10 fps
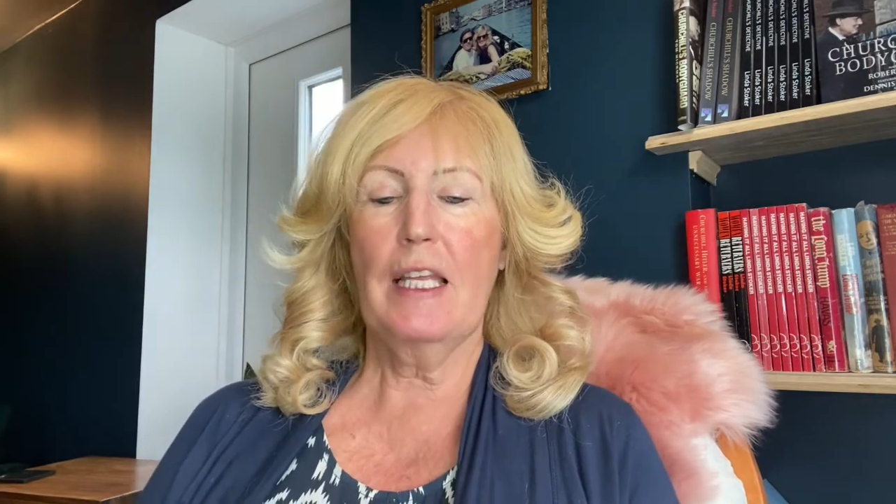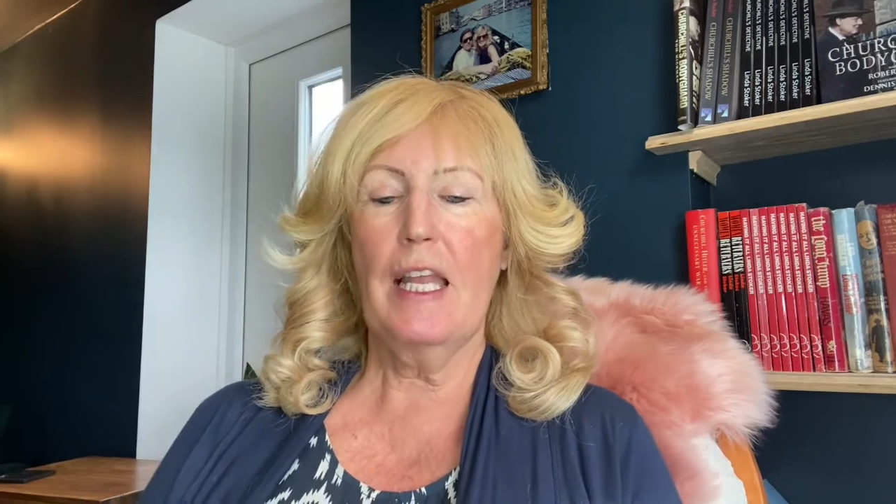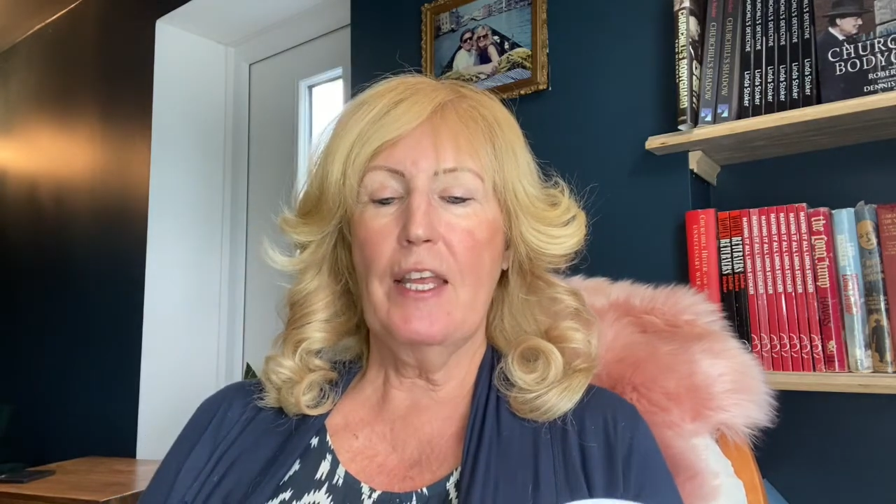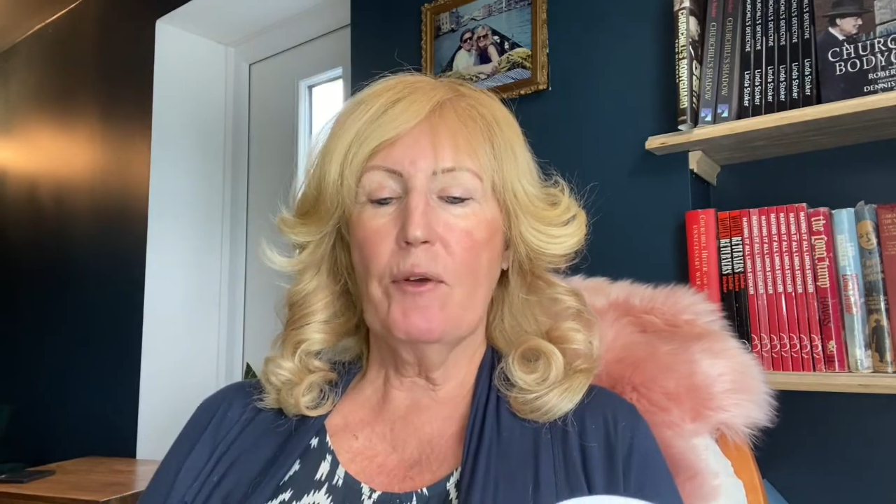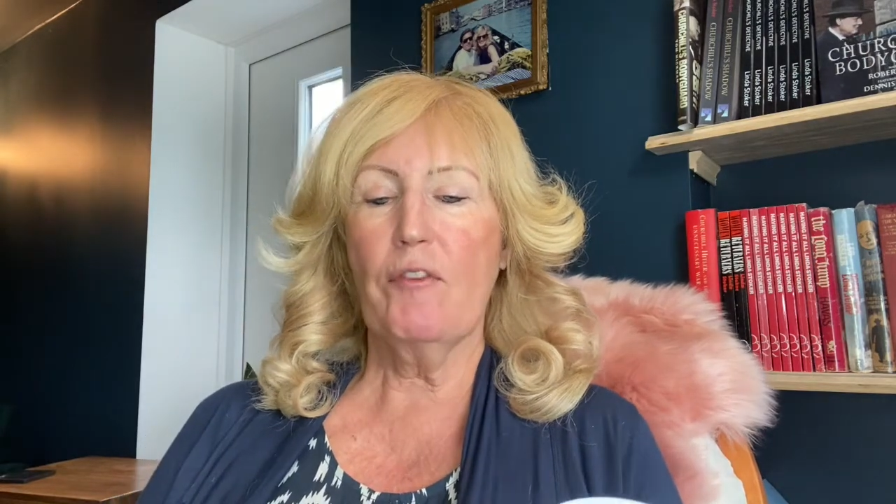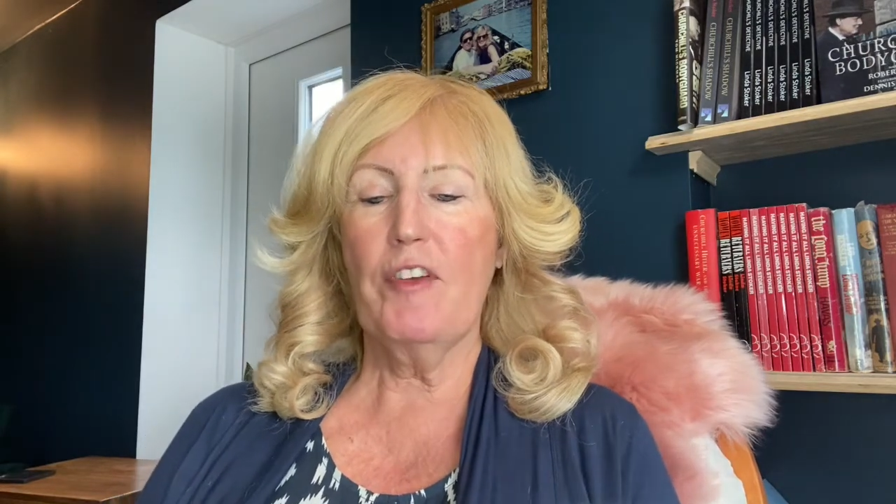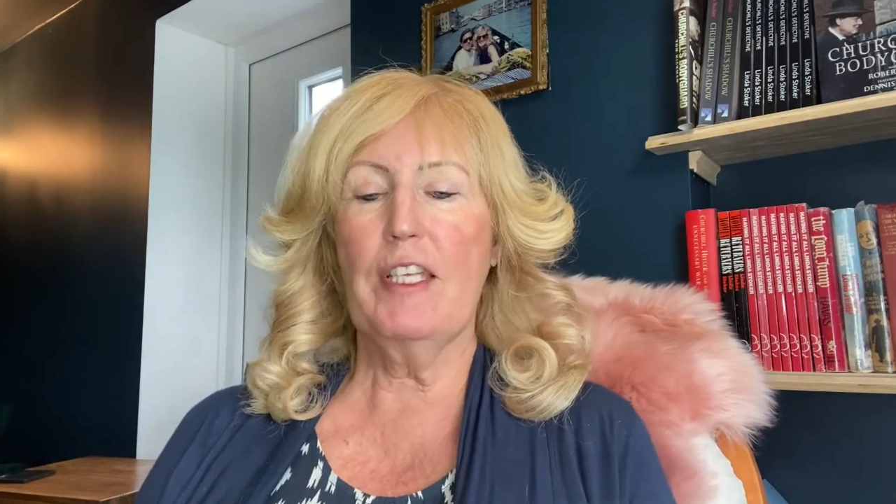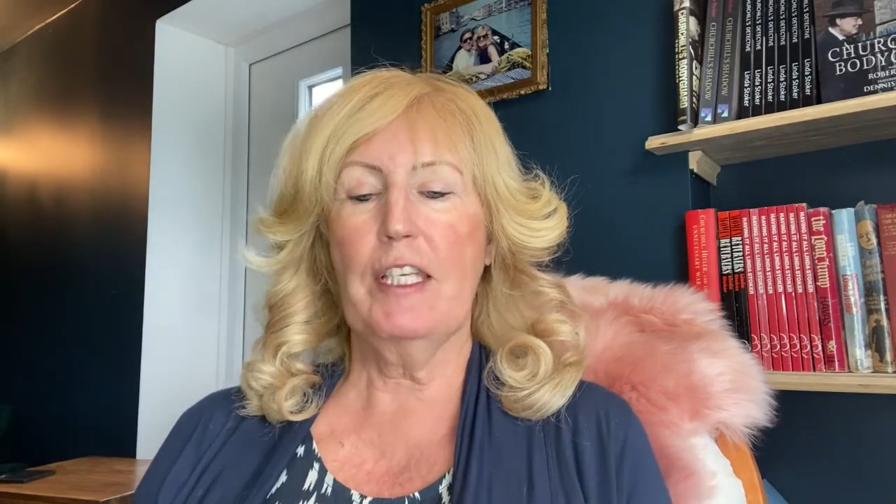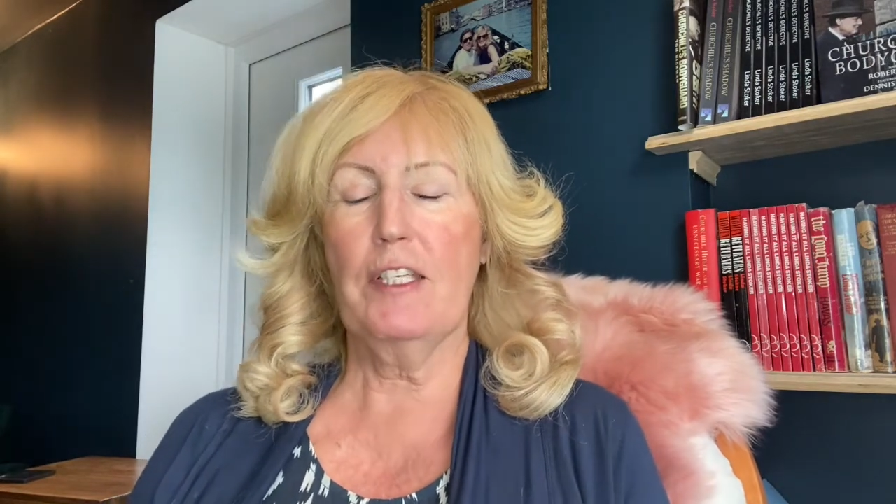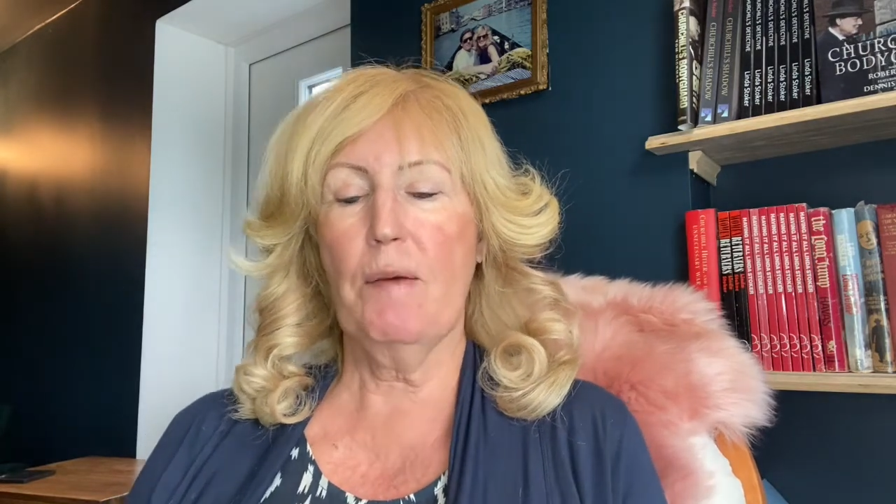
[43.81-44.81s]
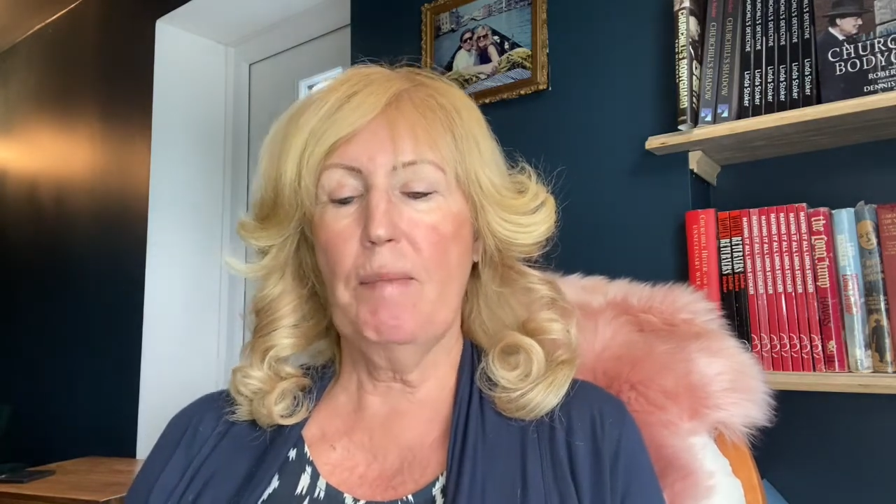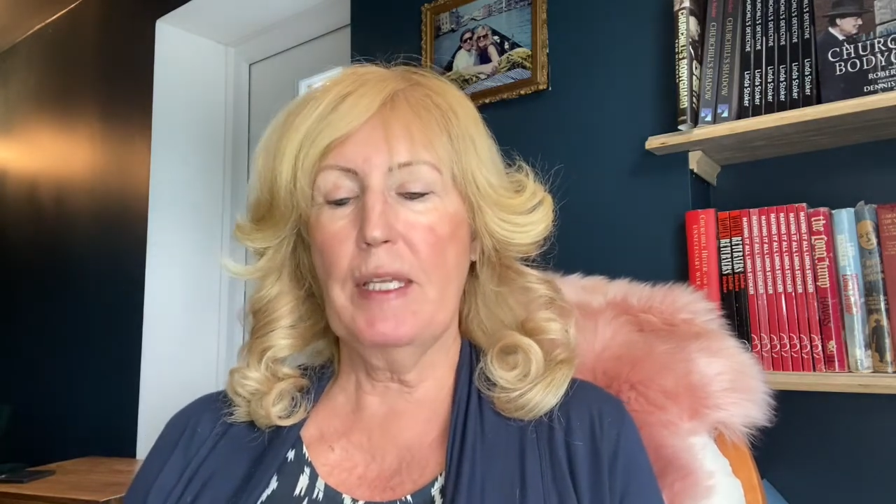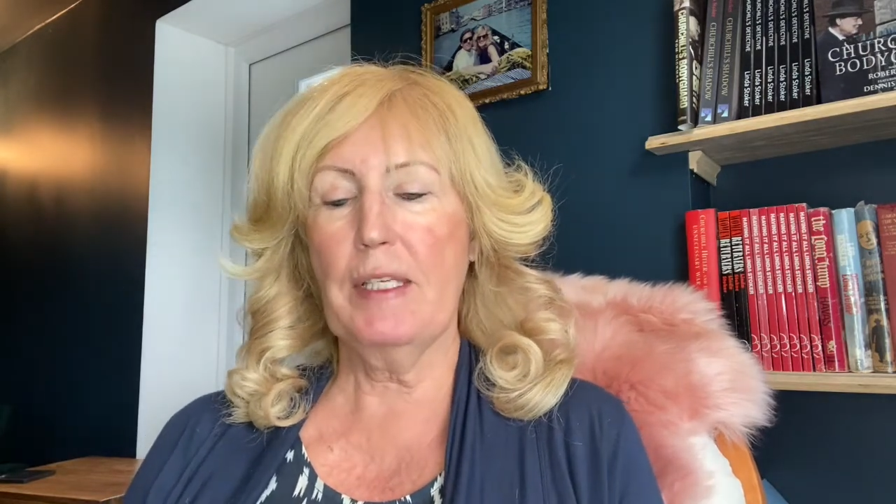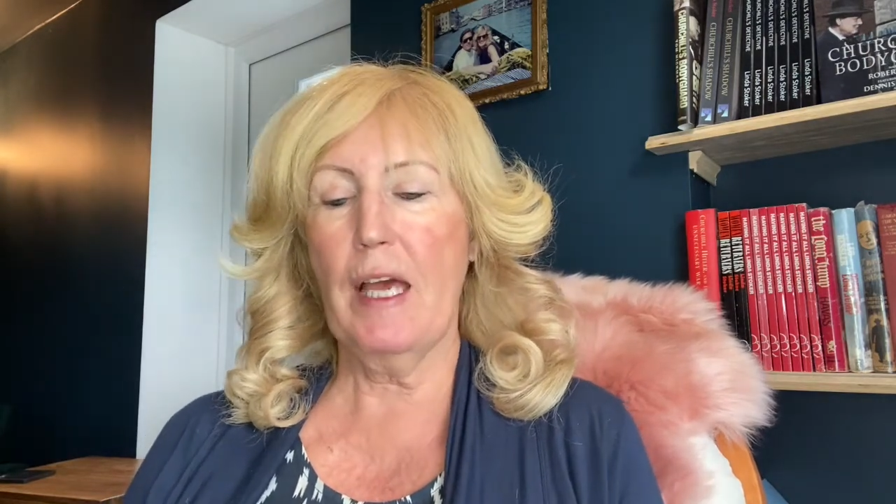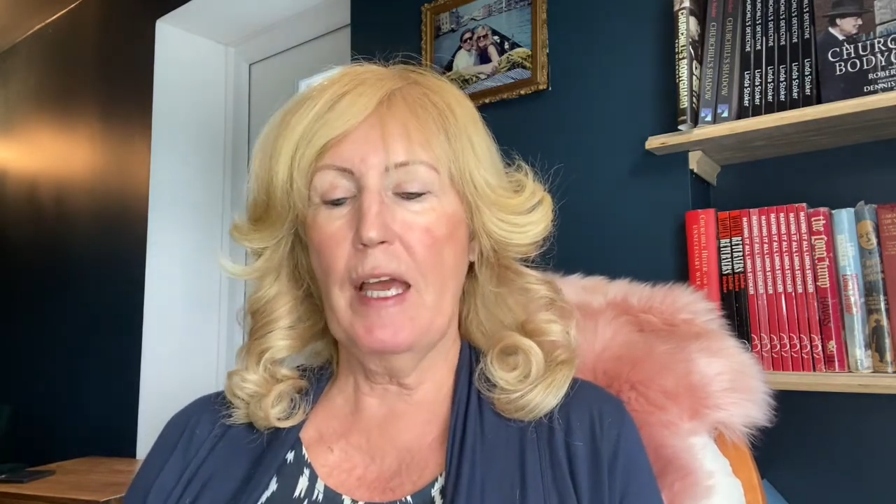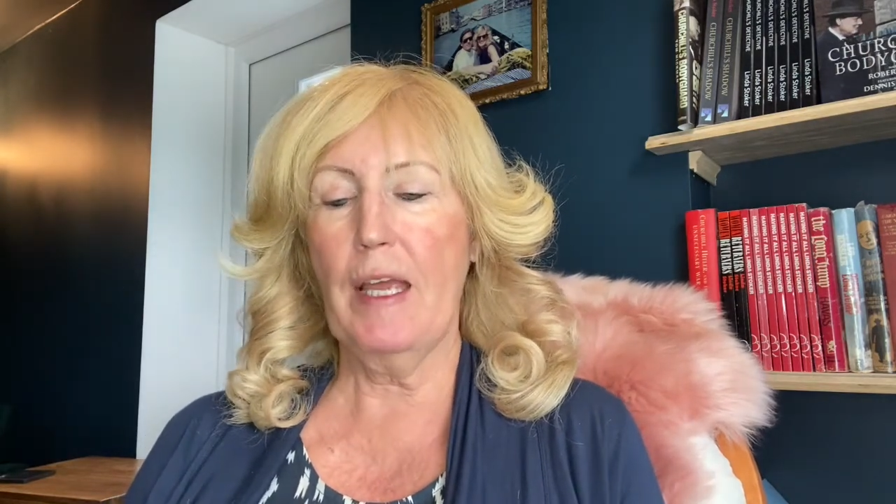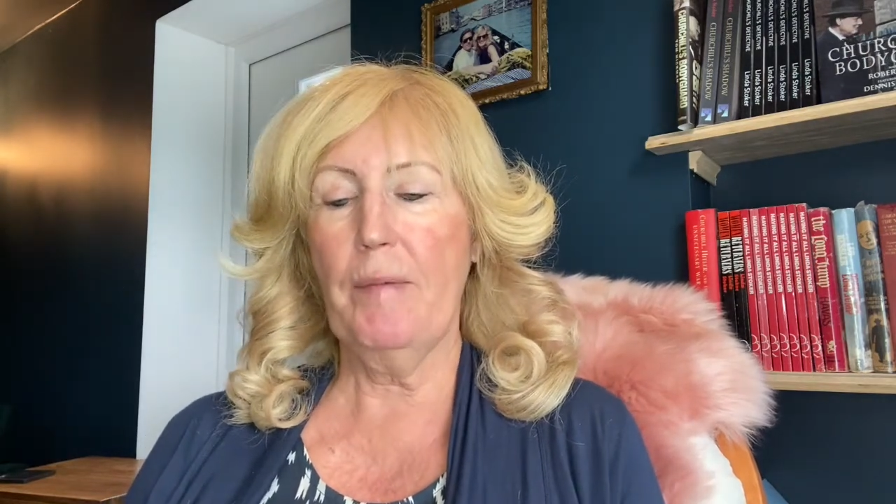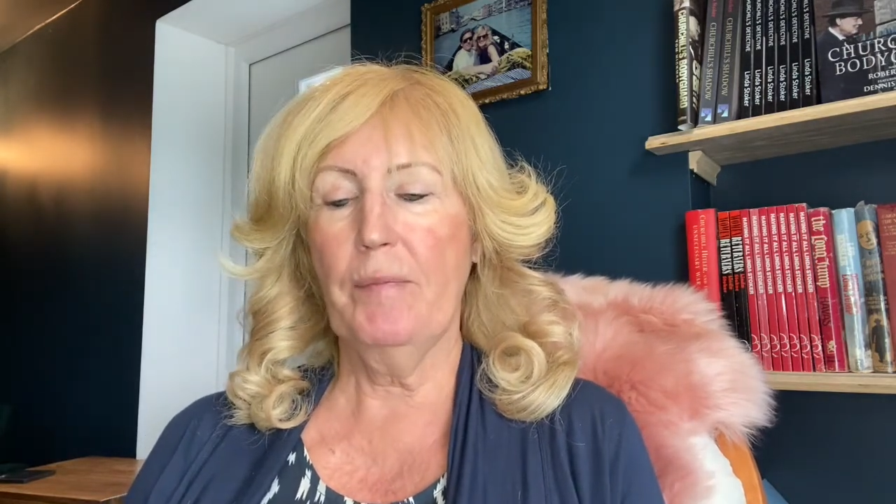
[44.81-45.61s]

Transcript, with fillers: illegal visit at midday.